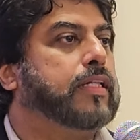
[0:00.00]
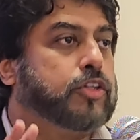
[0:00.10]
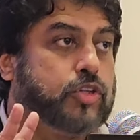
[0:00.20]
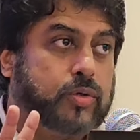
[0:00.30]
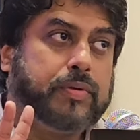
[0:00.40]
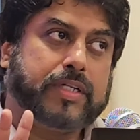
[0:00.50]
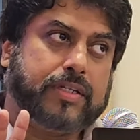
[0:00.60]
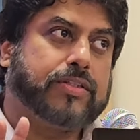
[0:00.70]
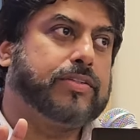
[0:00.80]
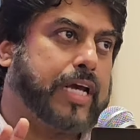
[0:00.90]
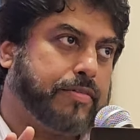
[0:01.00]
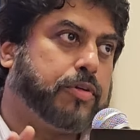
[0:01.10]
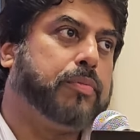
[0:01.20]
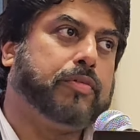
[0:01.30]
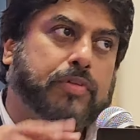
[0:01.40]
And the two witnesses have
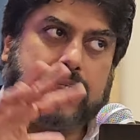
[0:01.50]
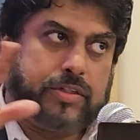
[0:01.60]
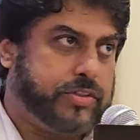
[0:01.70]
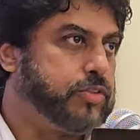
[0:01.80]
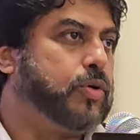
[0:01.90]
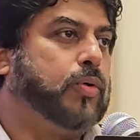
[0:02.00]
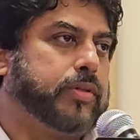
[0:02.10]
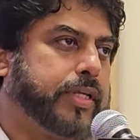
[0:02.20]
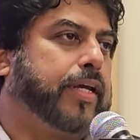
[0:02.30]
to be witnesses only.